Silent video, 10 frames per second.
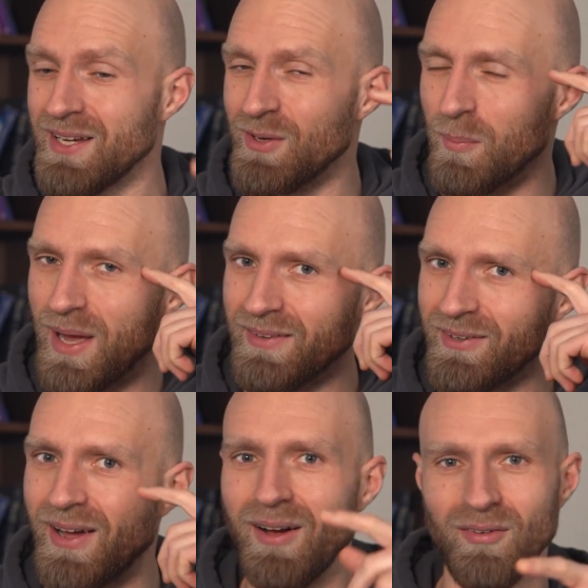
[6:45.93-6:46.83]
Your
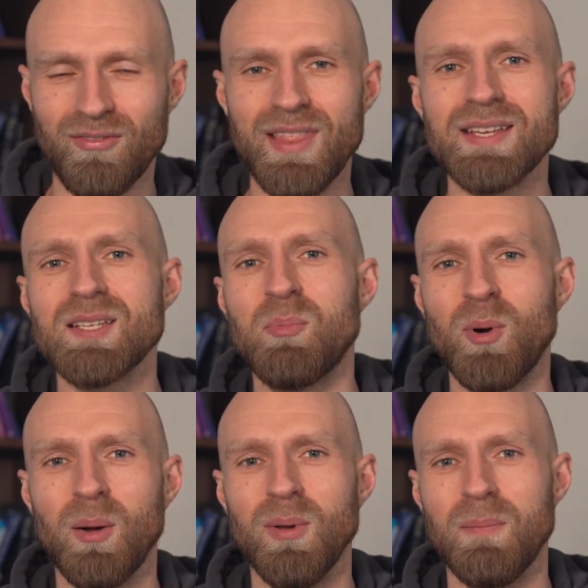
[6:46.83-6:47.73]
mental health, that's the
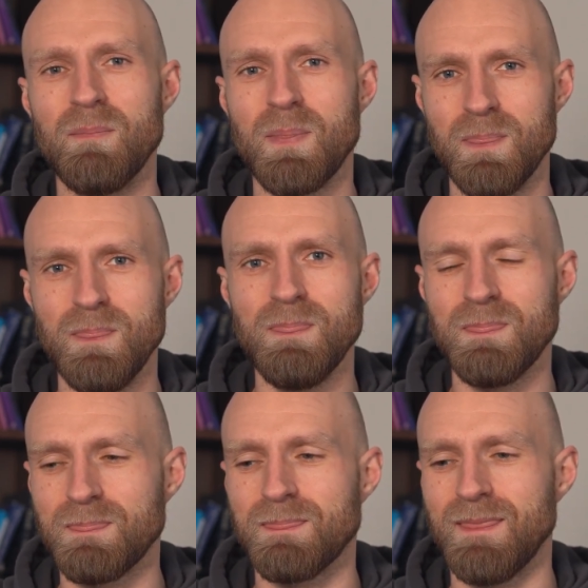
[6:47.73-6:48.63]
problem.
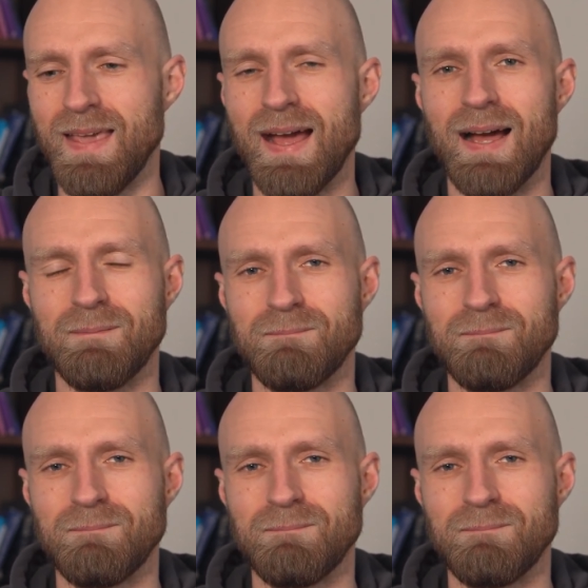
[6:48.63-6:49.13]
Yeah.